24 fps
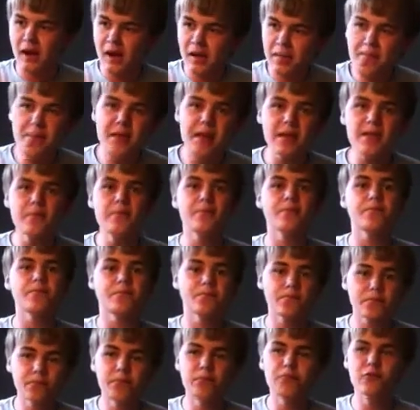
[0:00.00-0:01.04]
I
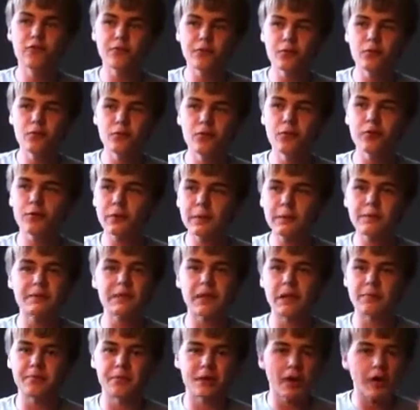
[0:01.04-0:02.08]
may review the grip
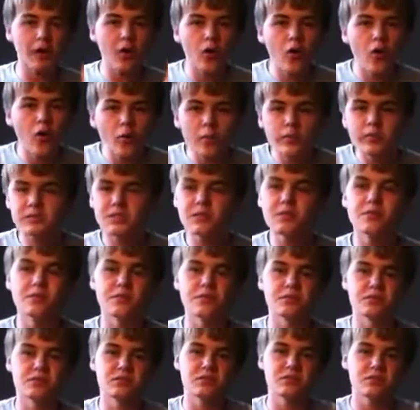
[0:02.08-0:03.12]
tape that I always
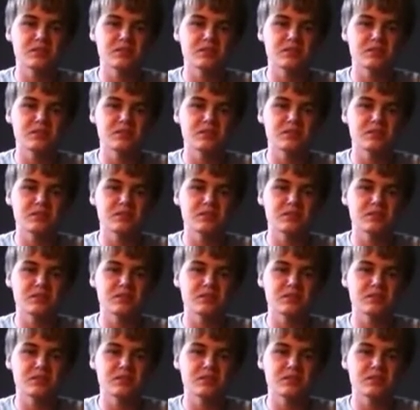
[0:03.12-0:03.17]
use.